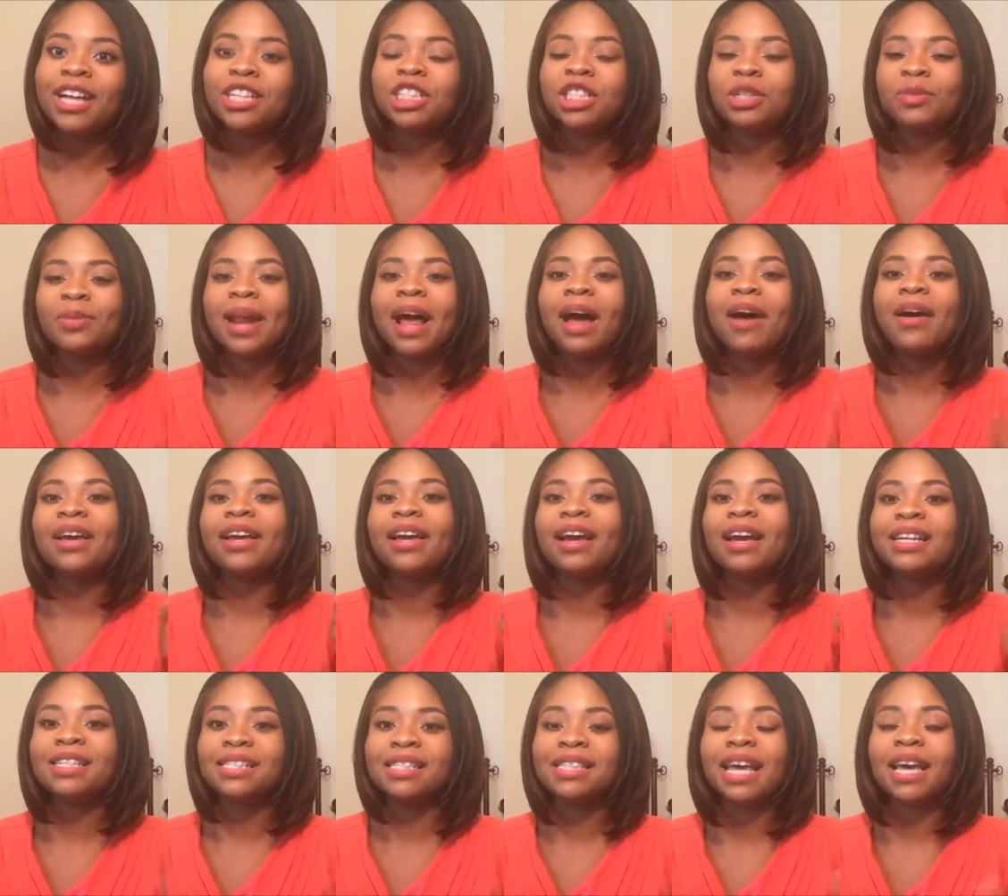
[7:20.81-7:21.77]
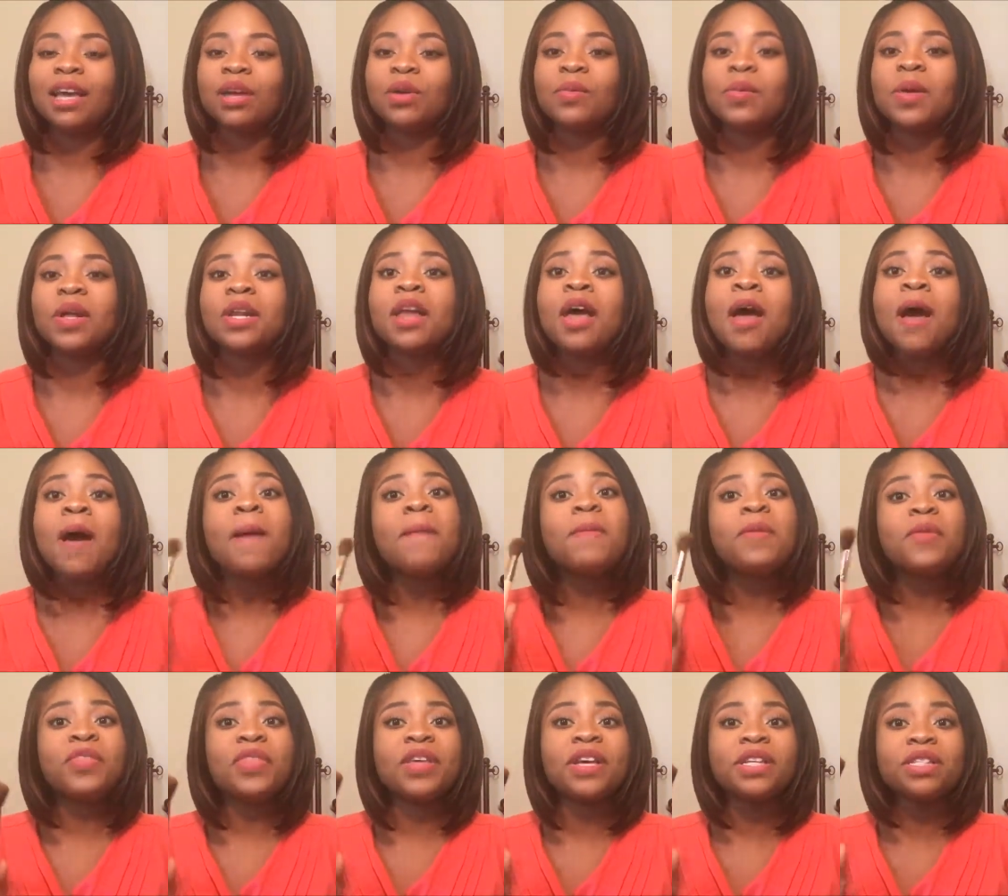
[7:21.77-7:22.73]
I actually went out and got a second one,
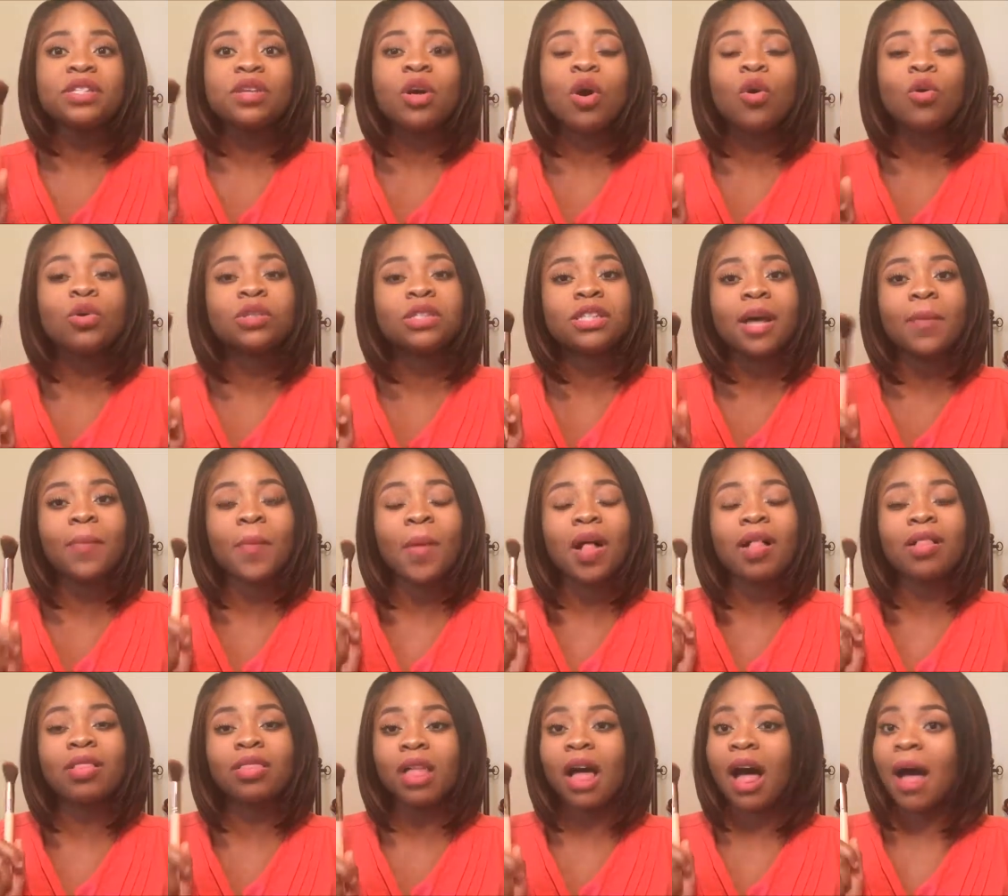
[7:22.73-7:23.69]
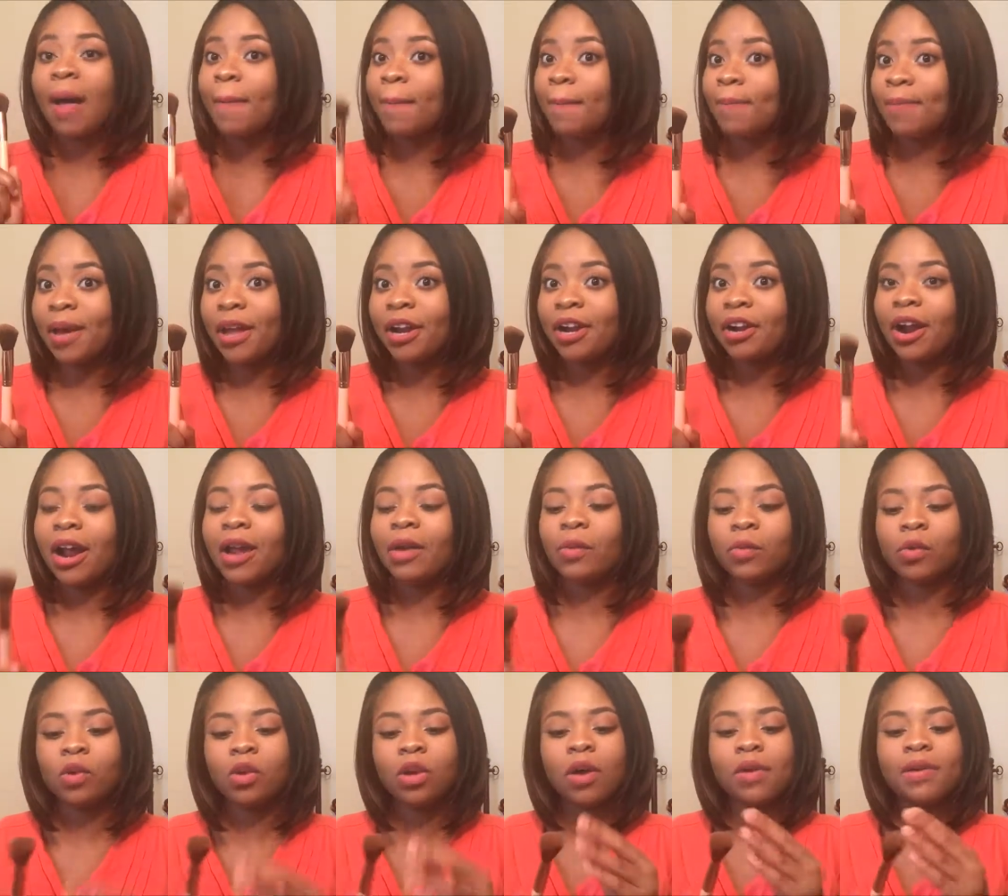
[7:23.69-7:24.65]
but this holds up a lot better.
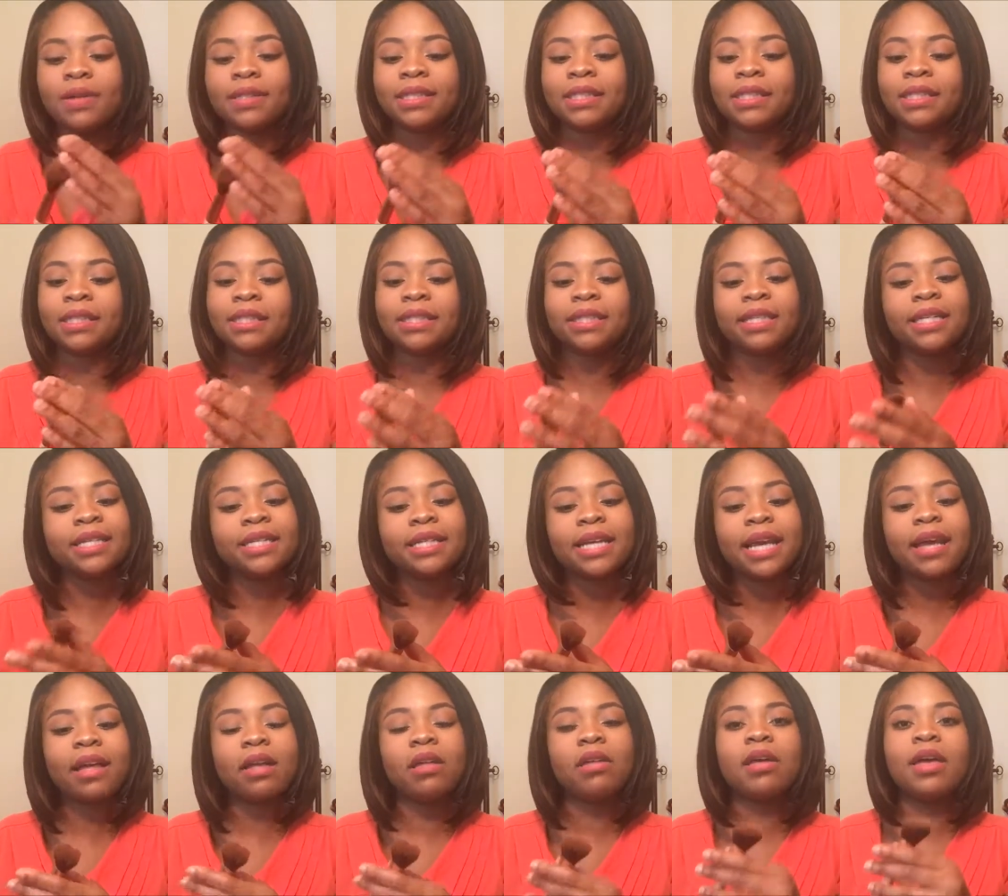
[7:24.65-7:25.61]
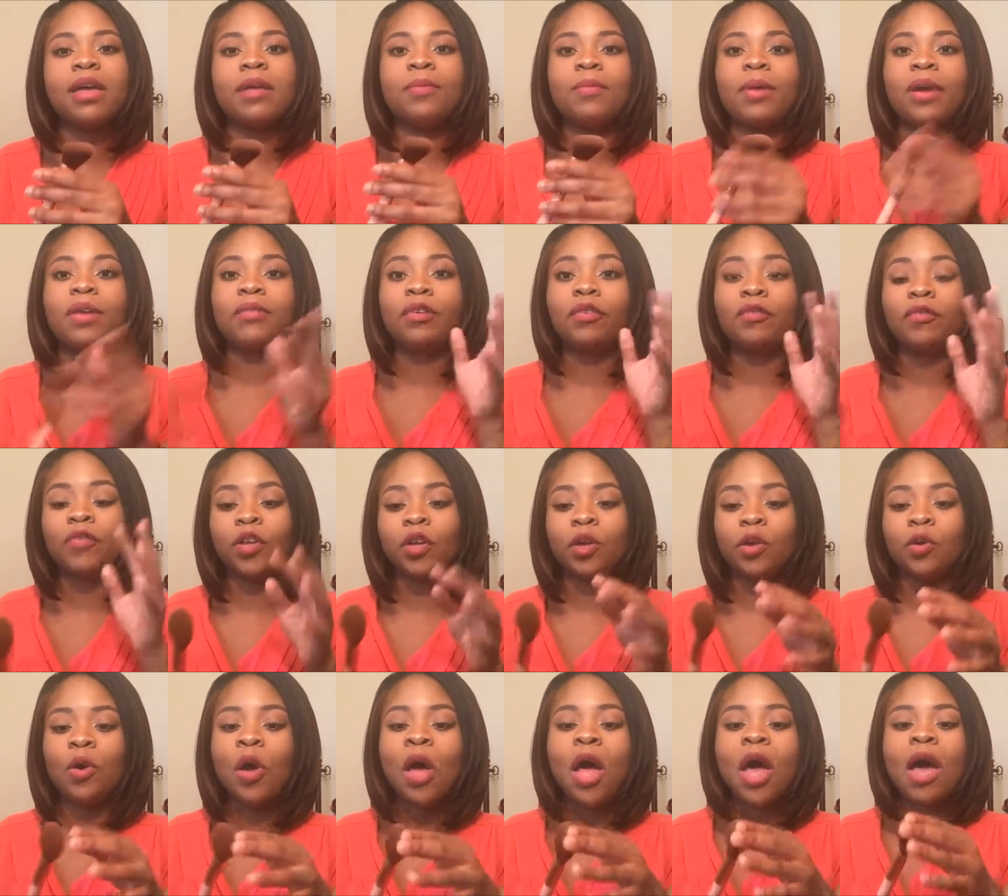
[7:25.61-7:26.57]
I will go into detail in my
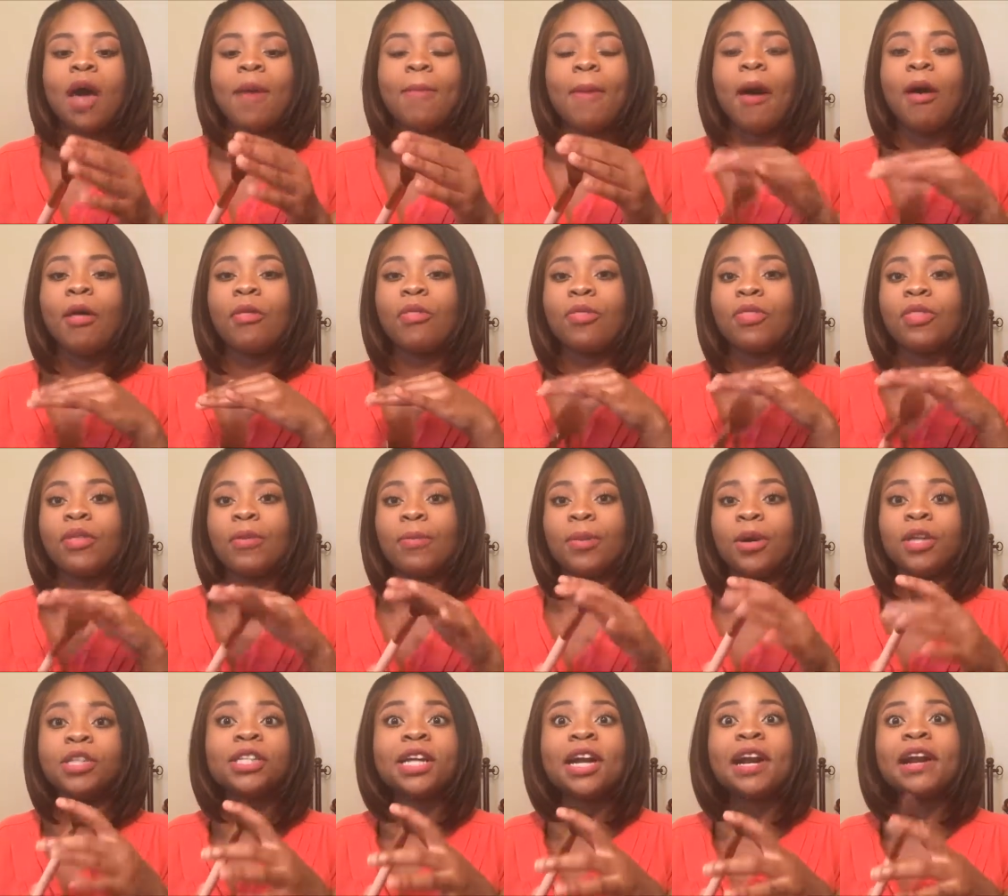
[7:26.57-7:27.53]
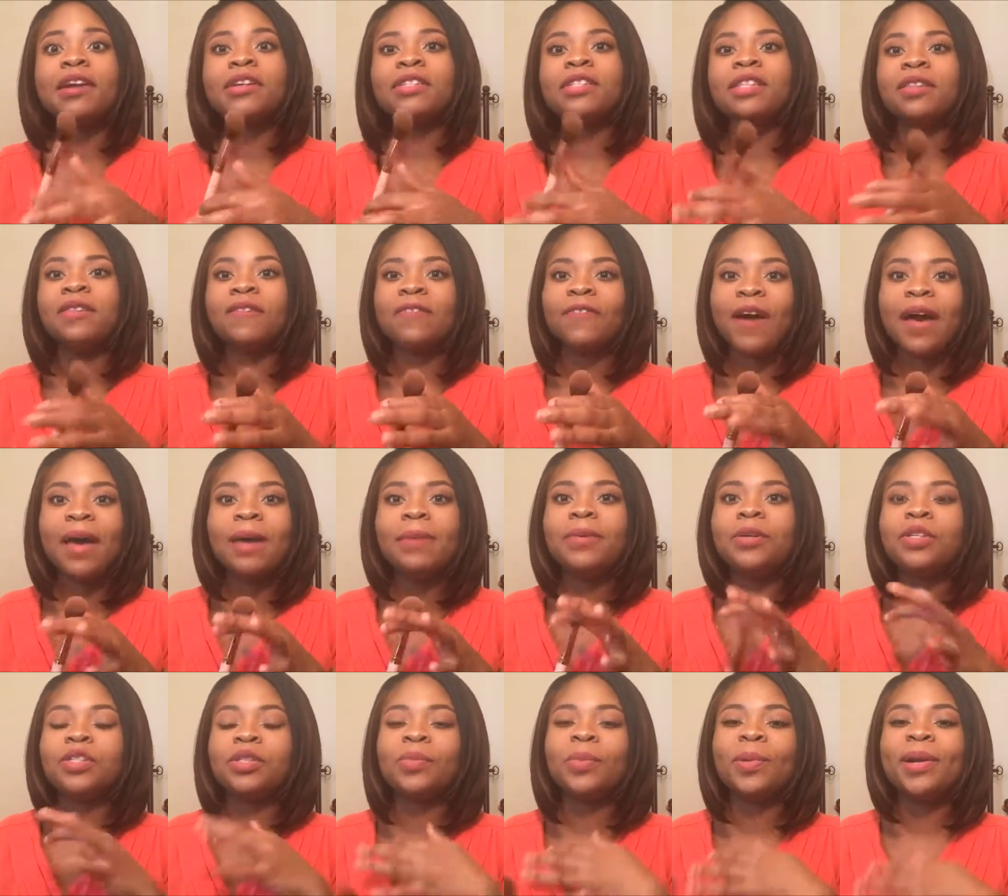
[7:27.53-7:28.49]
review about the brush hairs and the
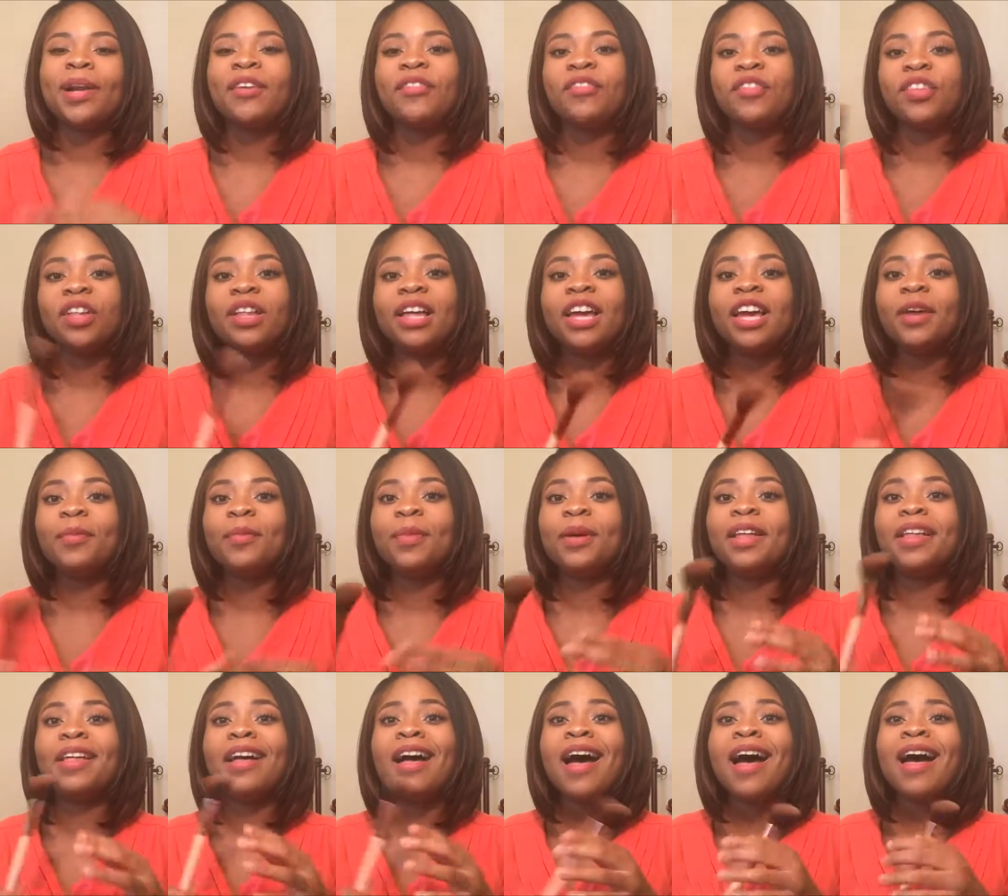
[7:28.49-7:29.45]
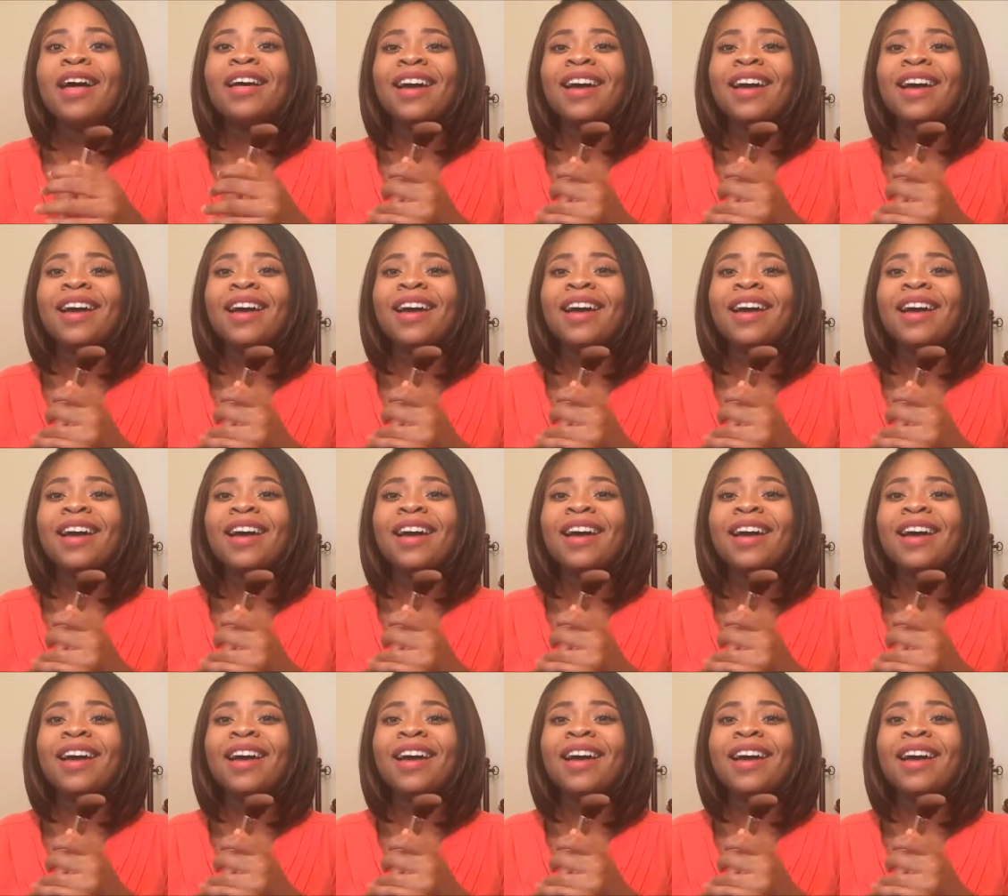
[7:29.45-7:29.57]
fibers and what I feel like, but